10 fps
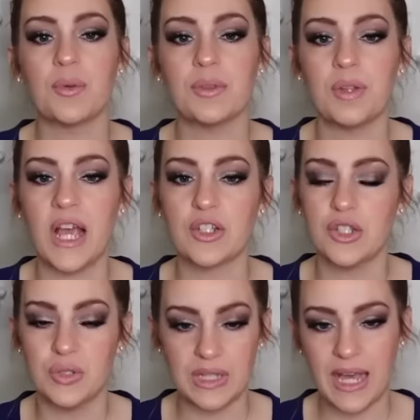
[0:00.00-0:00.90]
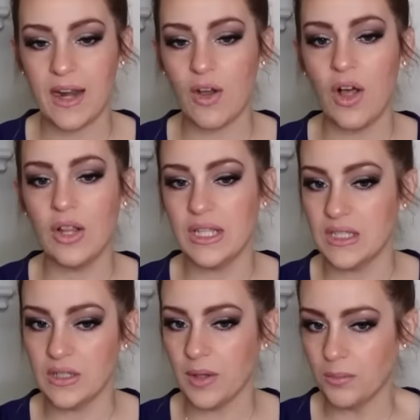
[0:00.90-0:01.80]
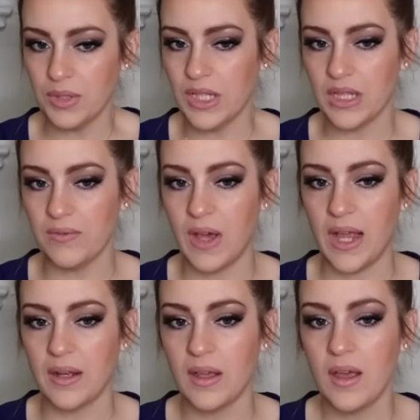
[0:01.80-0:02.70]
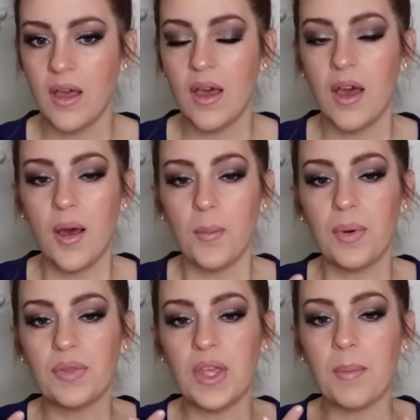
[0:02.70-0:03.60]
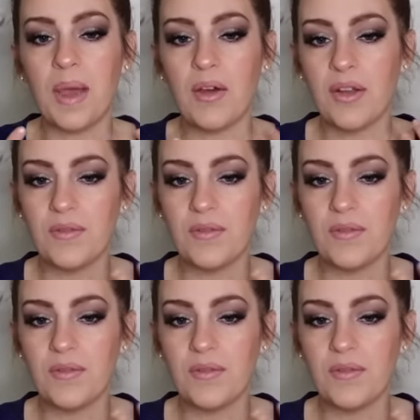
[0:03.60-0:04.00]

with the black shoes. That all is completely fine. But the amount of